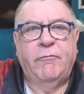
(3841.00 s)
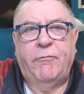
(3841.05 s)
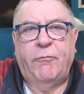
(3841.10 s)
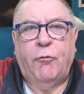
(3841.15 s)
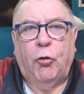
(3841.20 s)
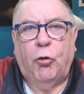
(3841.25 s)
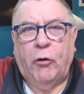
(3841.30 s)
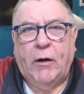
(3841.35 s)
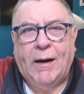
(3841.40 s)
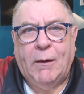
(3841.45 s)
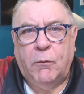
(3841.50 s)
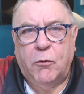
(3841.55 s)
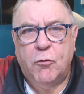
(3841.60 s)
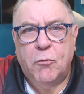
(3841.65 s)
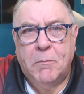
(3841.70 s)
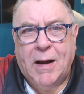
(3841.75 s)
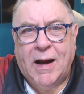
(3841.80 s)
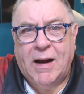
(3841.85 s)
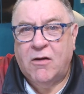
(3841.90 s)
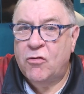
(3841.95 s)
4
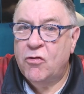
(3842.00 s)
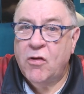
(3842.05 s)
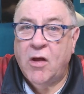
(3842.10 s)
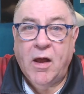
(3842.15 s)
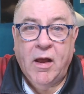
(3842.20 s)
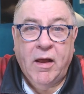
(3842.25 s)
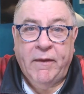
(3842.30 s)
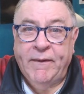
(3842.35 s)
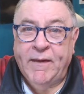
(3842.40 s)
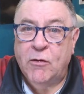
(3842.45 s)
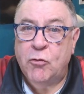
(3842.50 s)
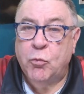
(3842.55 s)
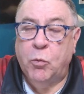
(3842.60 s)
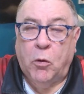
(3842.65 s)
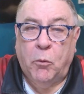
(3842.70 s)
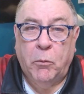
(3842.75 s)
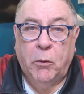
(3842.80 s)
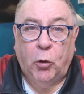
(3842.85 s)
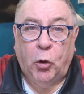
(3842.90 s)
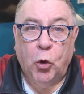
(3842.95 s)
hours max. This
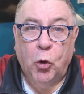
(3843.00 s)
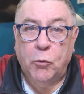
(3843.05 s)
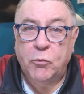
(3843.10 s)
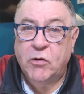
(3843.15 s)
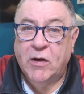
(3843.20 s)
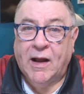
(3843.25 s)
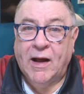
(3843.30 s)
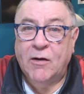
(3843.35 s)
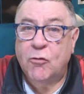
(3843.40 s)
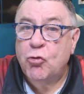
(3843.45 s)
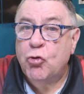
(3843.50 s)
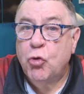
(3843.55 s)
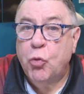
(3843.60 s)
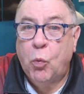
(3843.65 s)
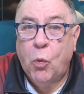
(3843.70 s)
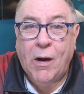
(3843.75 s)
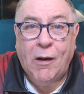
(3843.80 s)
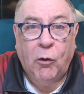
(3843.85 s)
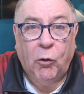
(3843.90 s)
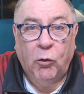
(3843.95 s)
one will go up to like
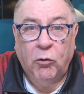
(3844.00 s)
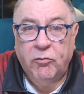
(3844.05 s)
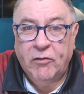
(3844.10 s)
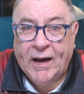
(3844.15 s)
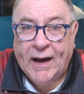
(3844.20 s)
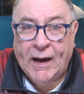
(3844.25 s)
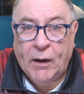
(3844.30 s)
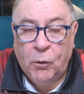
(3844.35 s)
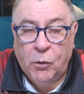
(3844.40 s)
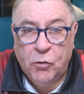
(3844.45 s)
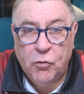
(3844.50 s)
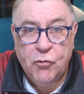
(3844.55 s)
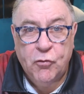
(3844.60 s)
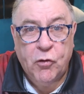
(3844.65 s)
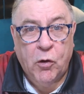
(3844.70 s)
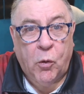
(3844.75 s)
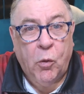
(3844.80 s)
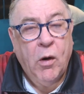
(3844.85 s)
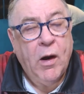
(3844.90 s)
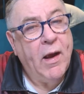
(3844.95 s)
12 hours.
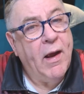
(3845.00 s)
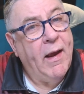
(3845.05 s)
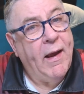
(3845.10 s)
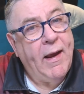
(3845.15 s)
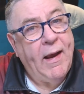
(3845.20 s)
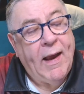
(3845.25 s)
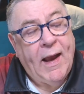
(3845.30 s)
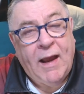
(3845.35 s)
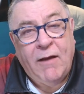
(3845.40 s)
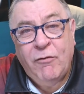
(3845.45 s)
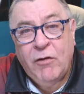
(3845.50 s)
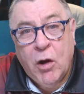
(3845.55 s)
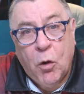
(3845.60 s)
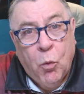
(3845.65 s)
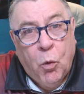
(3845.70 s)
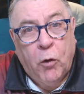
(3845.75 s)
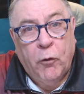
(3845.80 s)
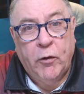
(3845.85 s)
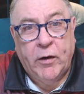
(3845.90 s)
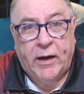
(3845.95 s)
So if
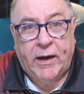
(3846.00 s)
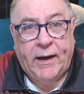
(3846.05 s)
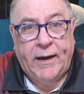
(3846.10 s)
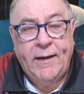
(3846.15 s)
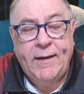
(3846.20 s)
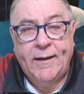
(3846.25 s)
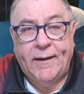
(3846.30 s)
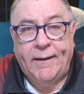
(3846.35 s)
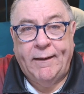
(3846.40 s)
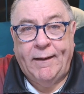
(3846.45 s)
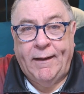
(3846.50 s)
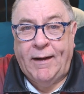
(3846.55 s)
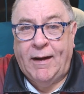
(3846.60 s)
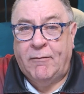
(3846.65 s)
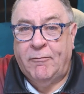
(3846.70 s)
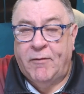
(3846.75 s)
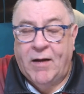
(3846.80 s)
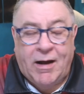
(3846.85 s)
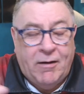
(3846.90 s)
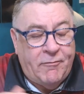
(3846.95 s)
you wanted,
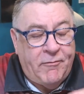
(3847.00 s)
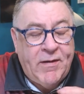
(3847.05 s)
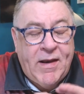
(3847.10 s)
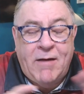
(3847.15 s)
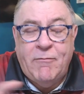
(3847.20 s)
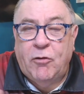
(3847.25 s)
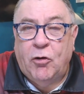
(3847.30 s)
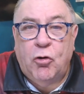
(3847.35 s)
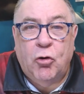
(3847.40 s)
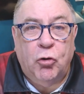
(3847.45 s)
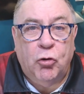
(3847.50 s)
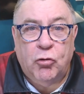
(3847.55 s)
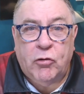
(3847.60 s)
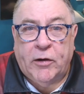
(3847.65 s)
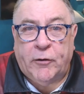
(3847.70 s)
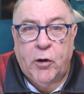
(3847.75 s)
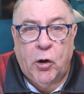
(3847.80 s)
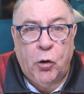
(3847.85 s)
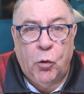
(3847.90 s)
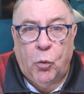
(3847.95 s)
I've never
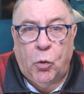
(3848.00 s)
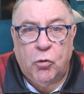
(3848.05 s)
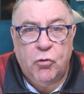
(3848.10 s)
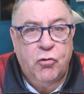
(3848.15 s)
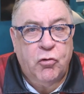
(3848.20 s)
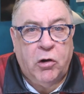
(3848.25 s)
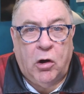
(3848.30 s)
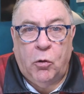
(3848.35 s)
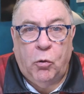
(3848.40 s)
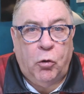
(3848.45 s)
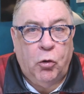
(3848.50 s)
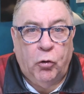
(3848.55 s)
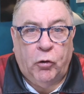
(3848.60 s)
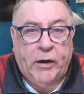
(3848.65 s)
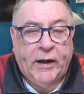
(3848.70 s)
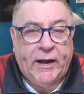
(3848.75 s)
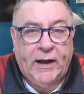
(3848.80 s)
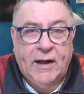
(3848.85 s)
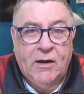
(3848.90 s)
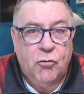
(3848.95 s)
cooked, I don't know what slow
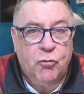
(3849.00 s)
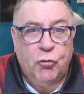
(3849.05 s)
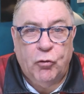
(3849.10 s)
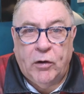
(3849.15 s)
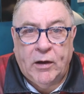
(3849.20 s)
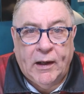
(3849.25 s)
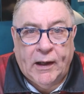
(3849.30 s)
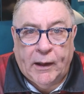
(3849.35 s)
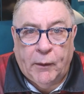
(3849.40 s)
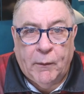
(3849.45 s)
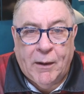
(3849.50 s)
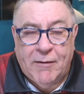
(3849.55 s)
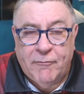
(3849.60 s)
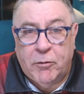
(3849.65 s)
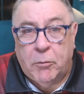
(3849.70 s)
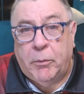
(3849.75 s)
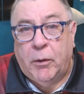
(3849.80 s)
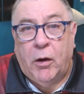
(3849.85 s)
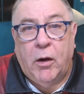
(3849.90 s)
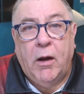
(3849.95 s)
cooking is really,
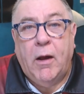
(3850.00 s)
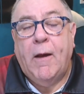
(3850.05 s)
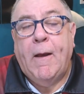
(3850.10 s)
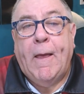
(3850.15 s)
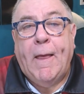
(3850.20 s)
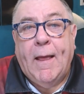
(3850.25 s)
whatever, but